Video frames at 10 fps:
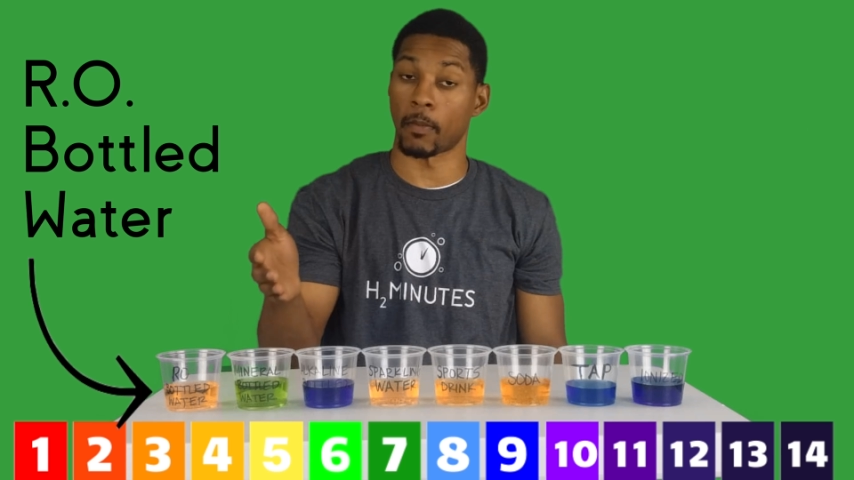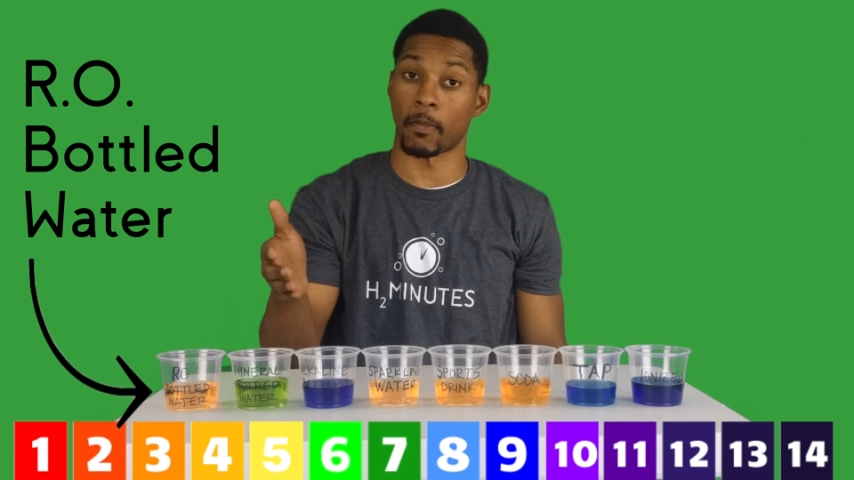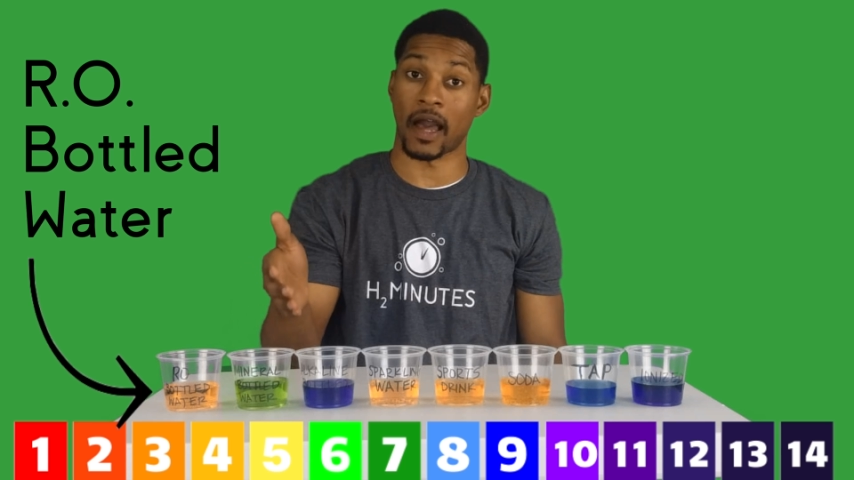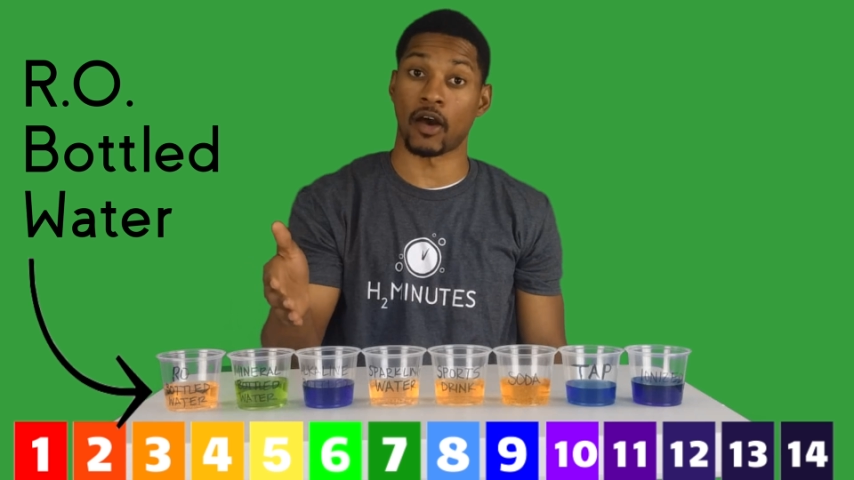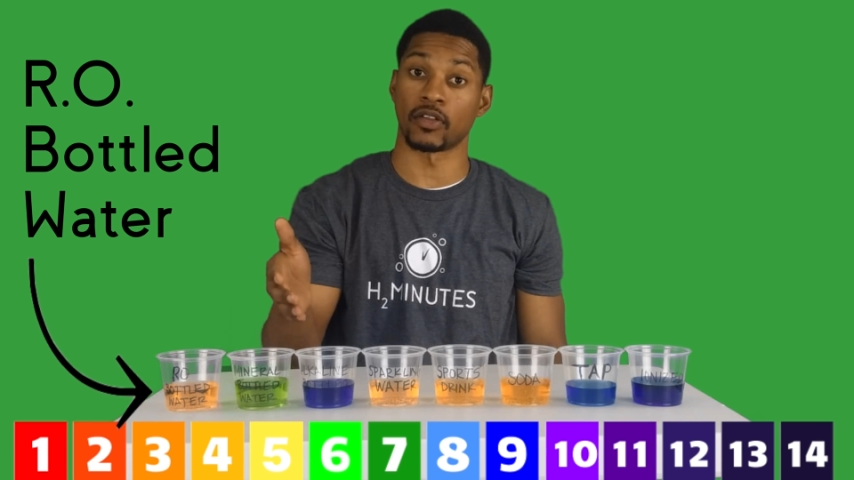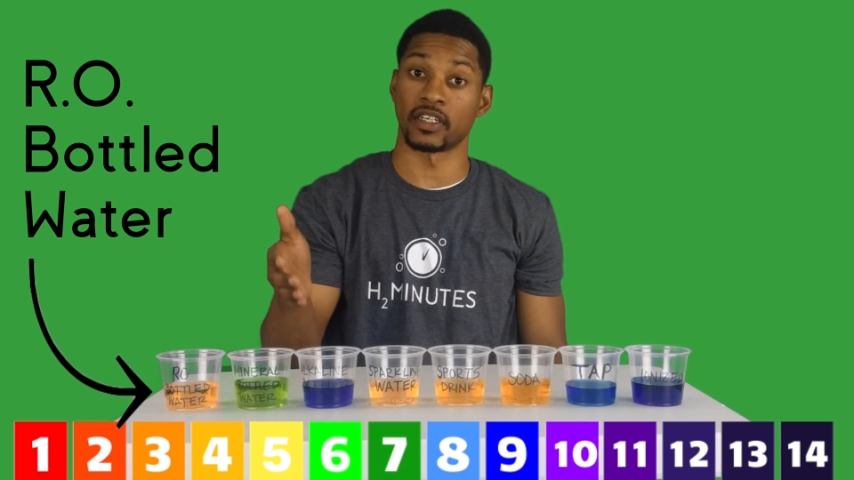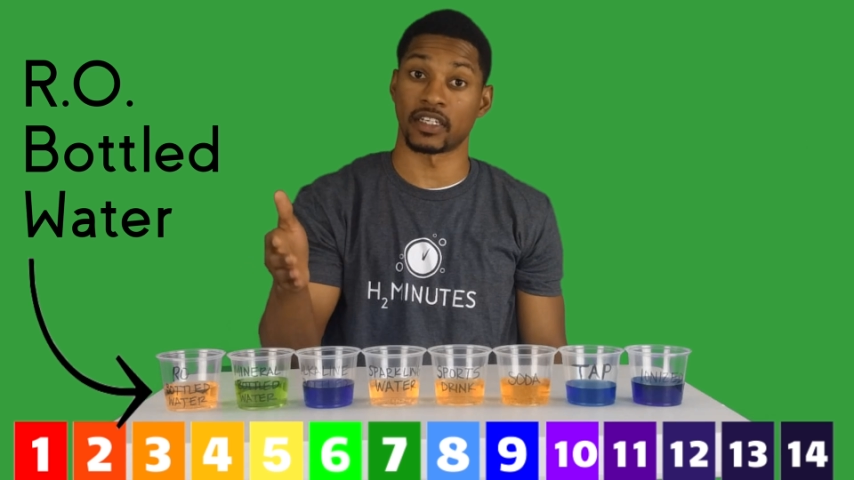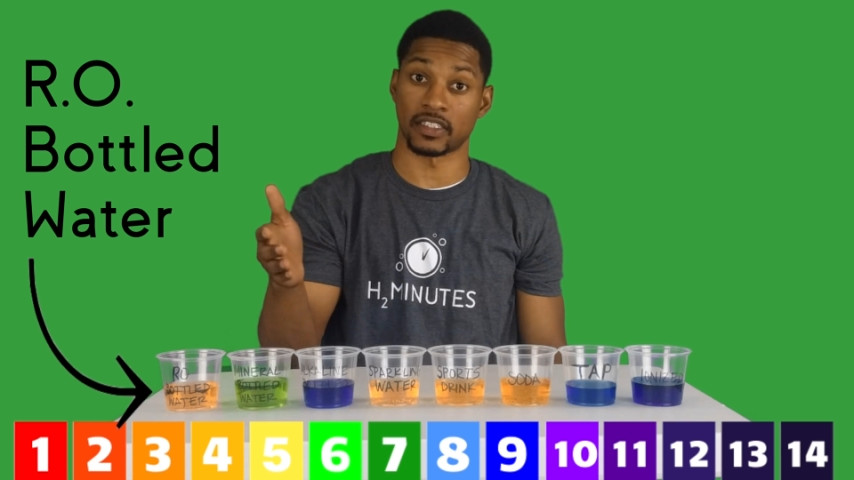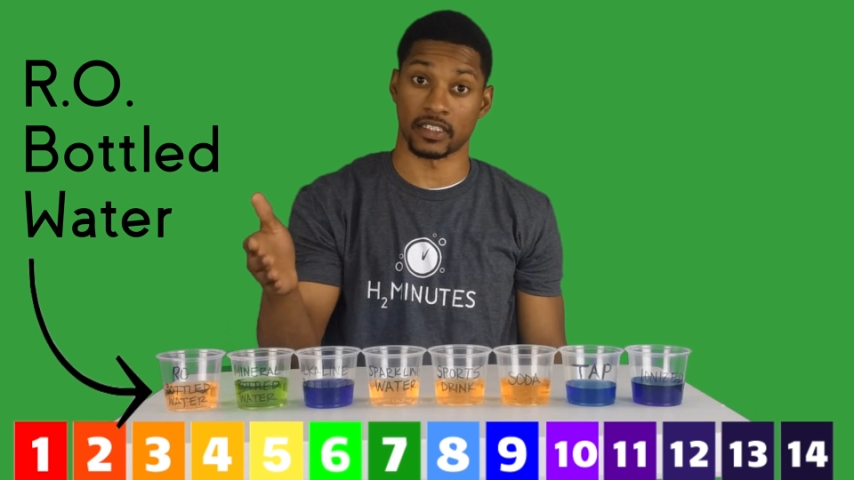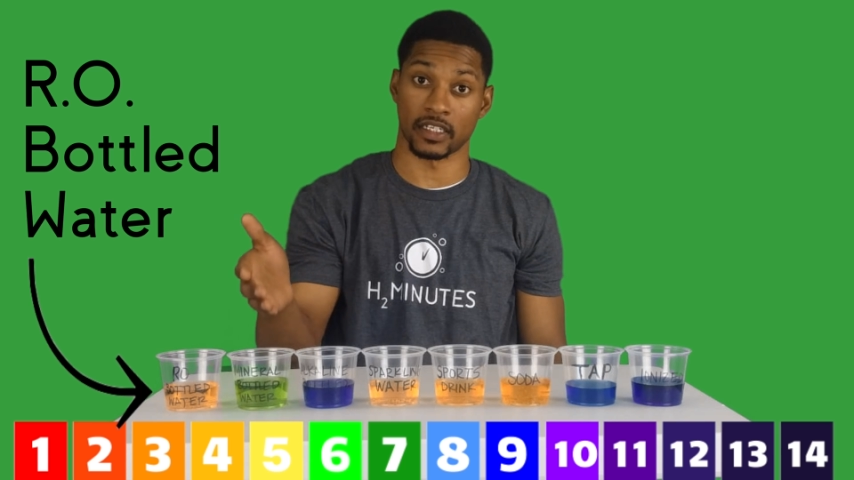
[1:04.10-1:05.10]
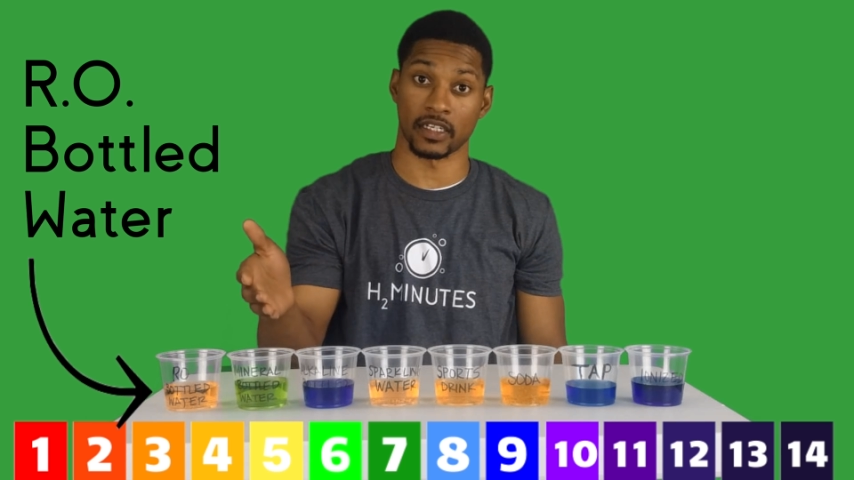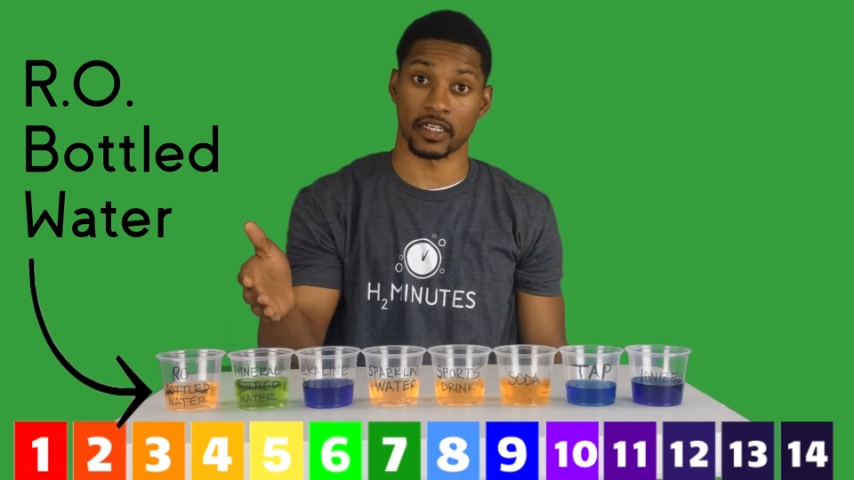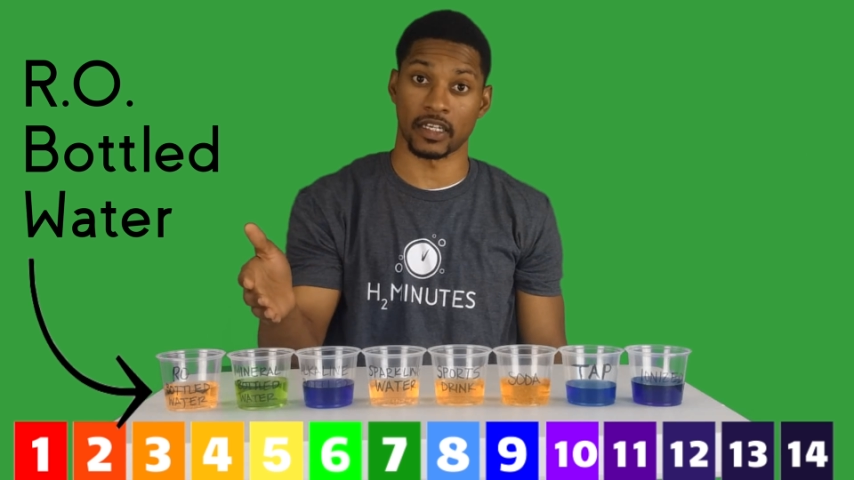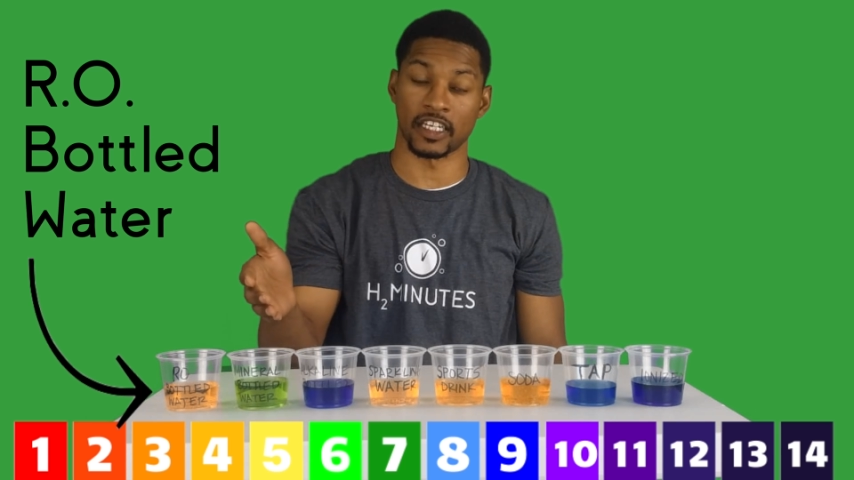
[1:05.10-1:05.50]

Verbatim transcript: mildly acidic